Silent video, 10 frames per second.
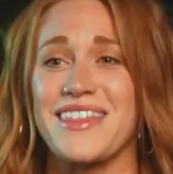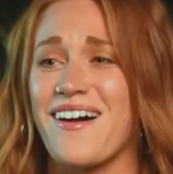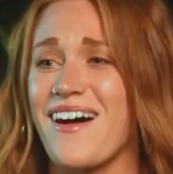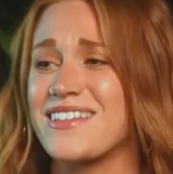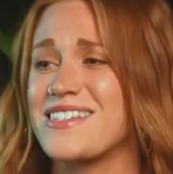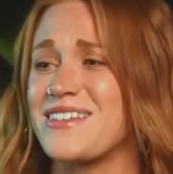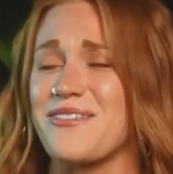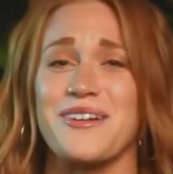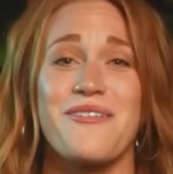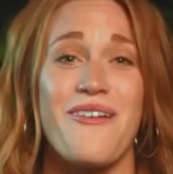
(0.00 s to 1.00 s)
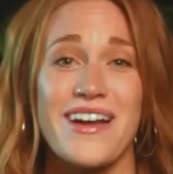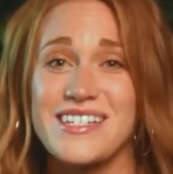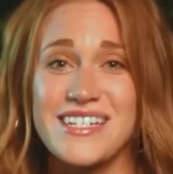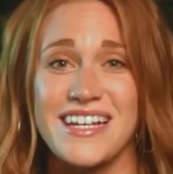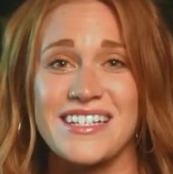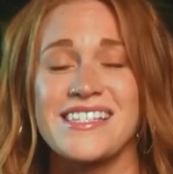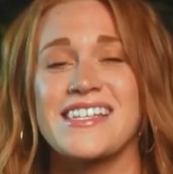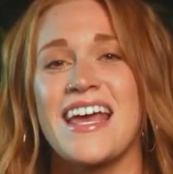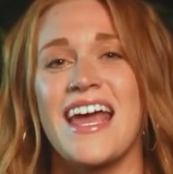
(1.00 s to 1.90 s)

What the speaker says: thoughts, your questions,